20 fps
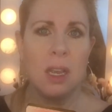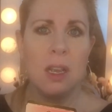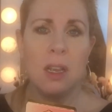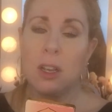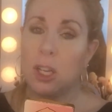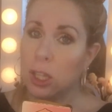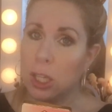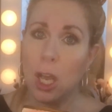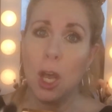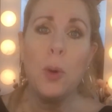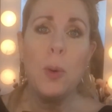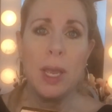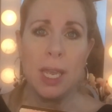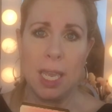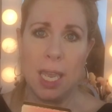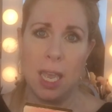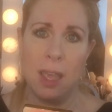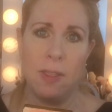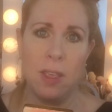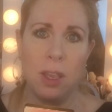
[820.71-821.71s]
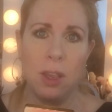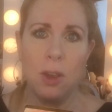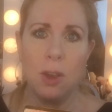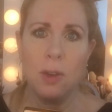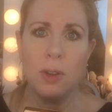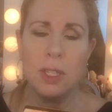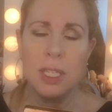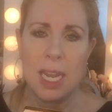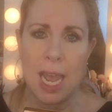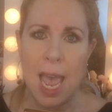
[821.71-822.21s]
glow again that you
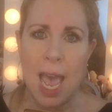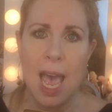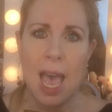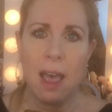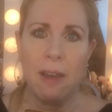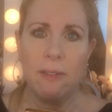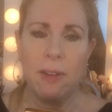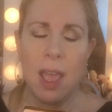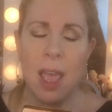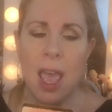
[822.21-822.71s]
used to have.